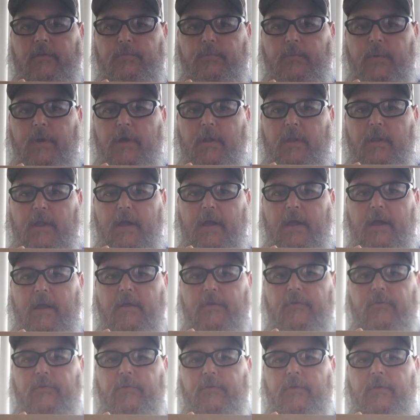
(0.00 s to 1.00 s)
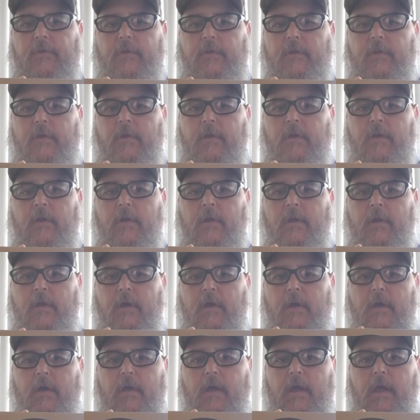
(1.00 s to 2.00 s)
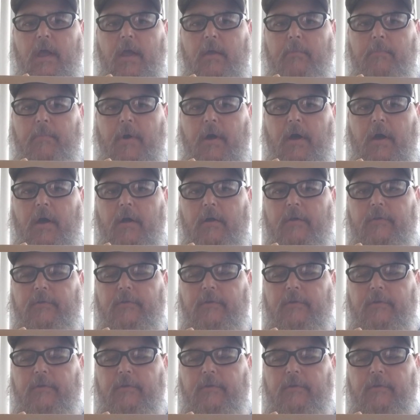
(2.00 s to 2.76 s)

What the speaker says: well as a box